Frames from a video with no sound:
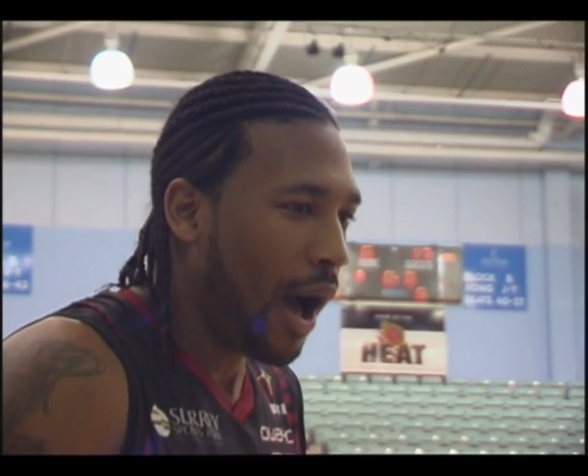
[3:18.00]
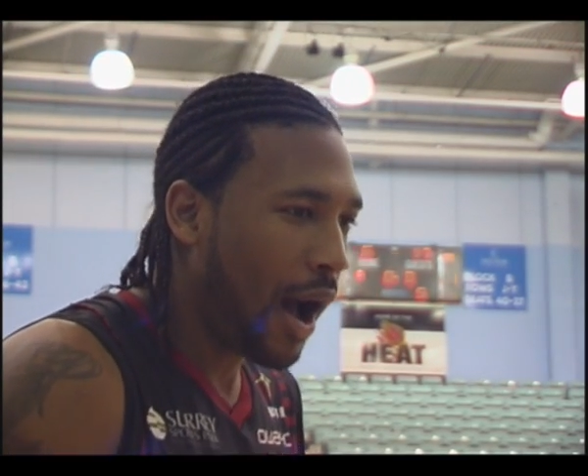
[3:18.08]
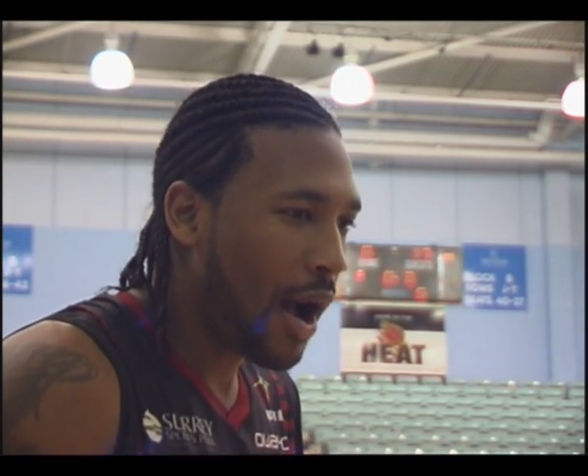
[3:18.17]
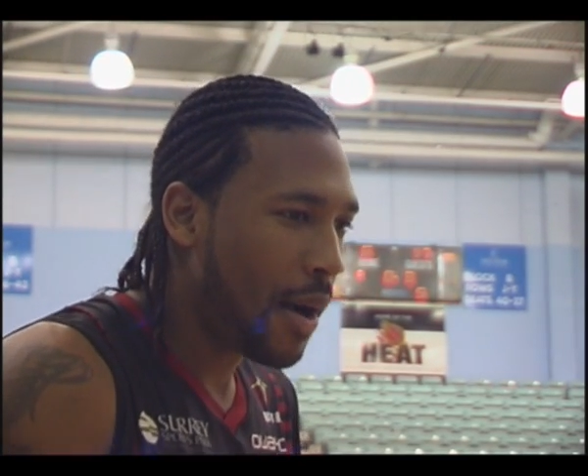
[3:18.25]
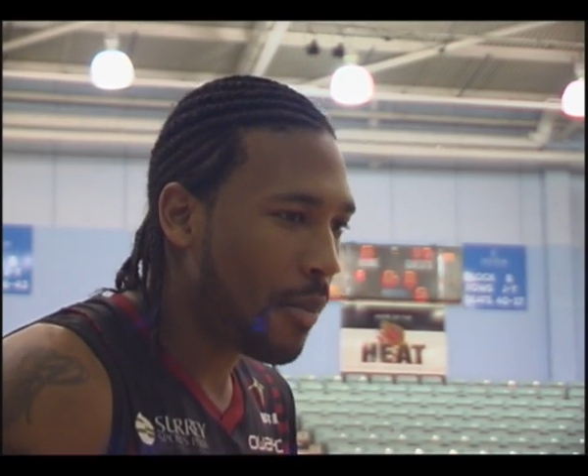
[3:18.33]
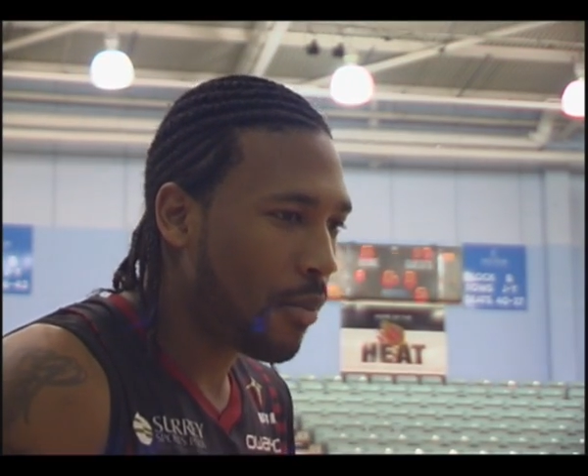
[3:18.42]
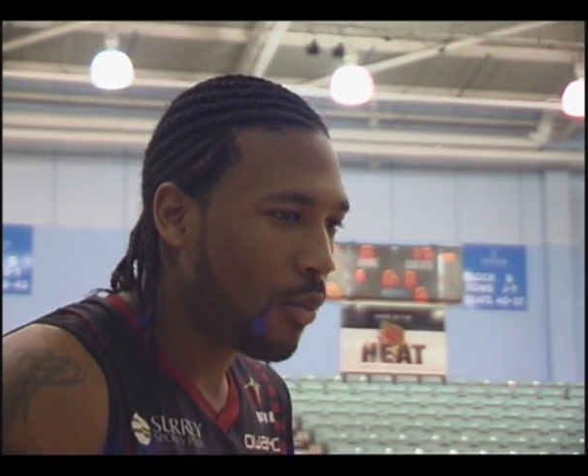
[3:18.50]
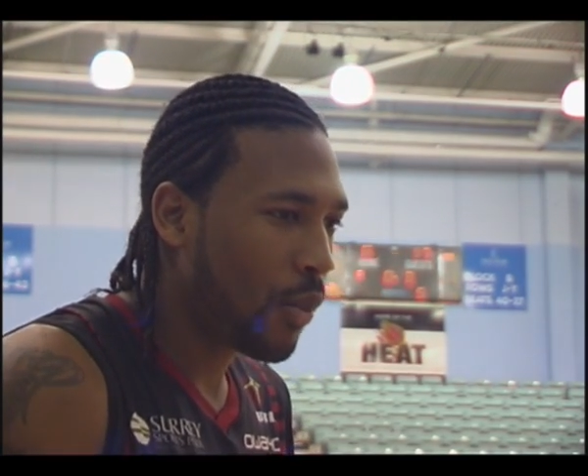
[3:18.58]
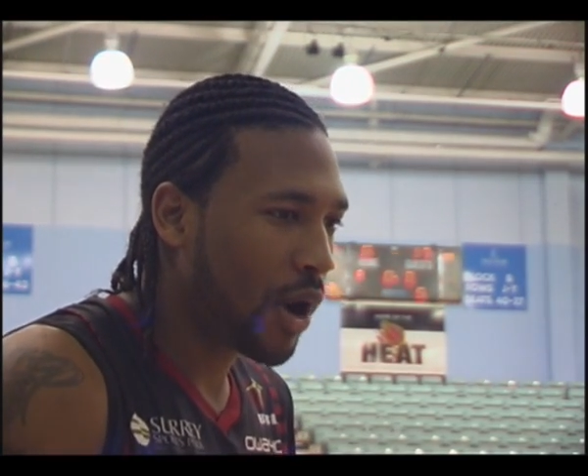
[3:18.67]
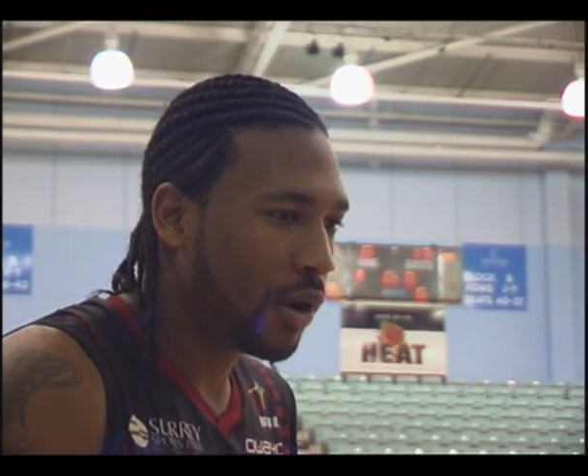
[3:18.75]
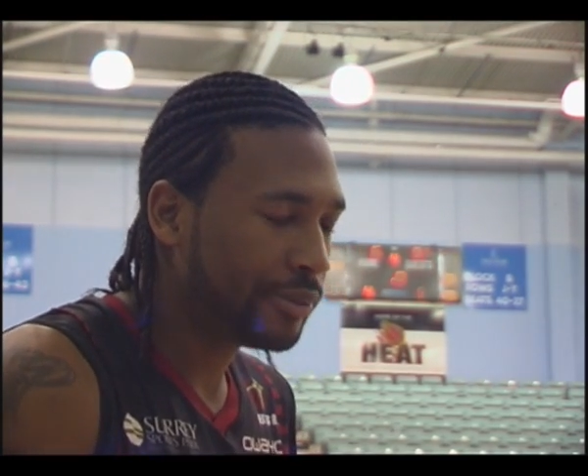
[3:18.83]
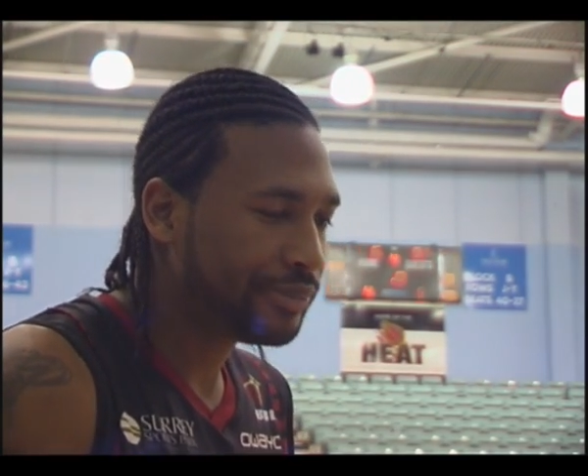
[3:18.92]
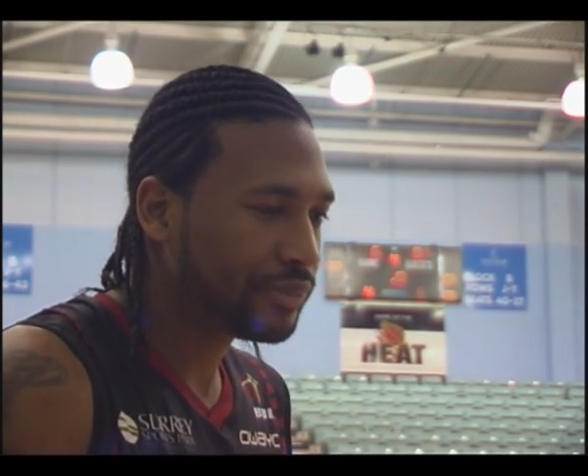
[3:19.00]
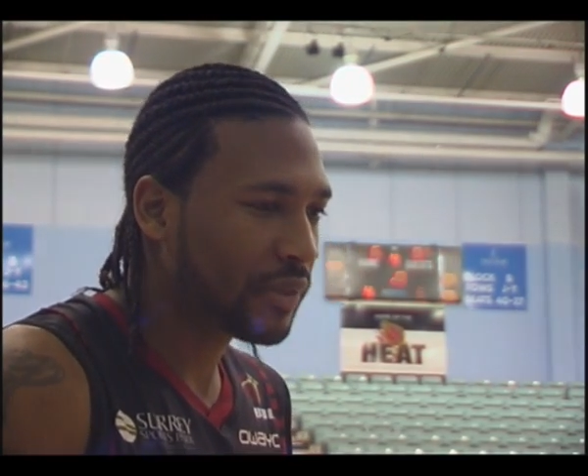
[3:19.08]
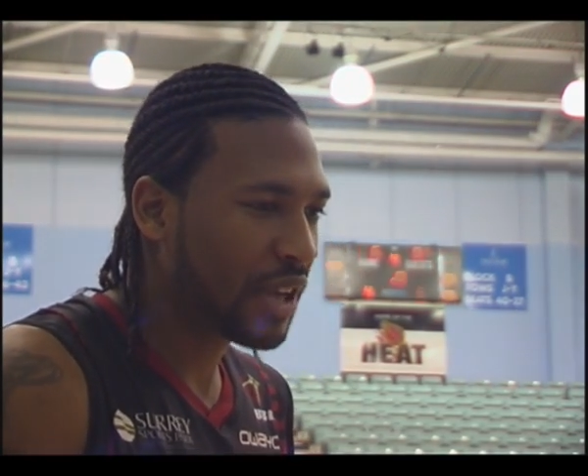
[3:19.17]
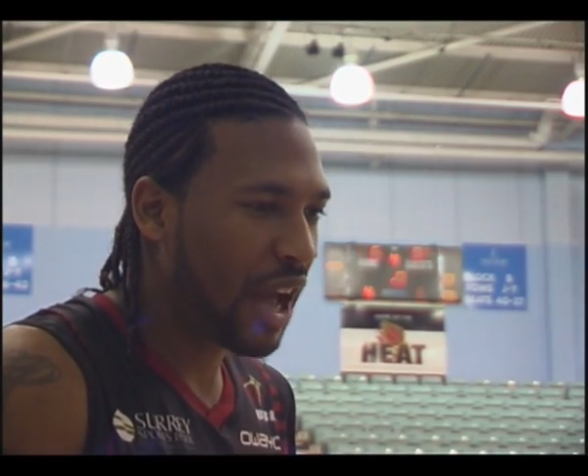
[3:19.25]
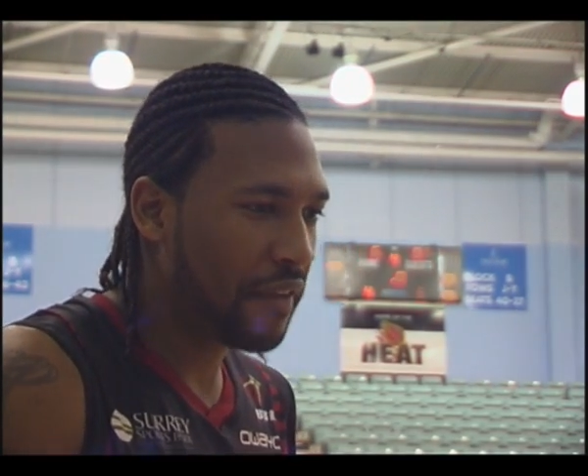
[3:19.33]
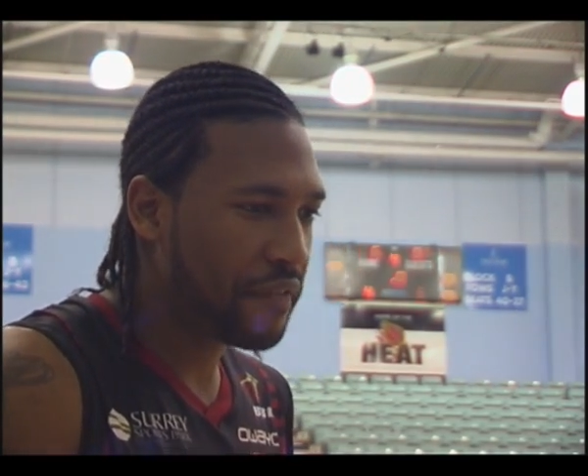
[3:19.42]
Well,
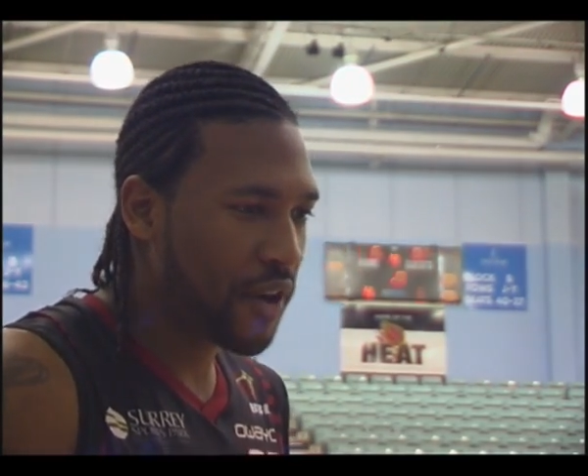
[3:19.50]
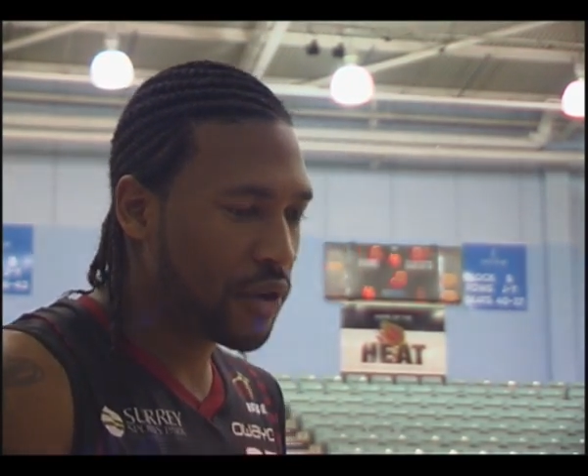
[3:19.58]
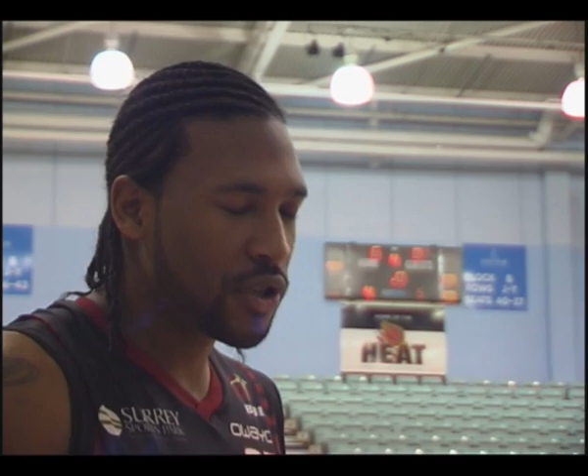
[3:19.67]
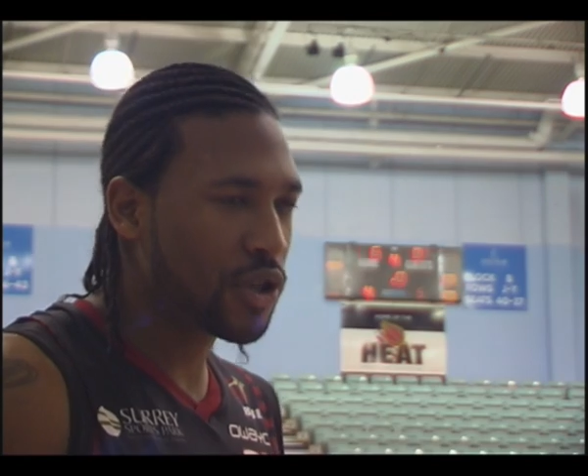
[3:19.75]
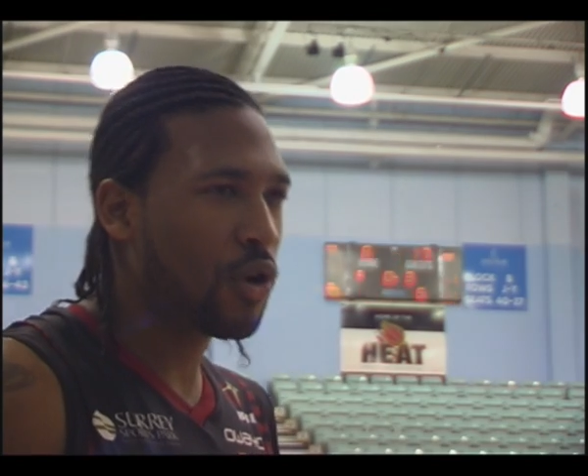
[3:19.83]
I felt as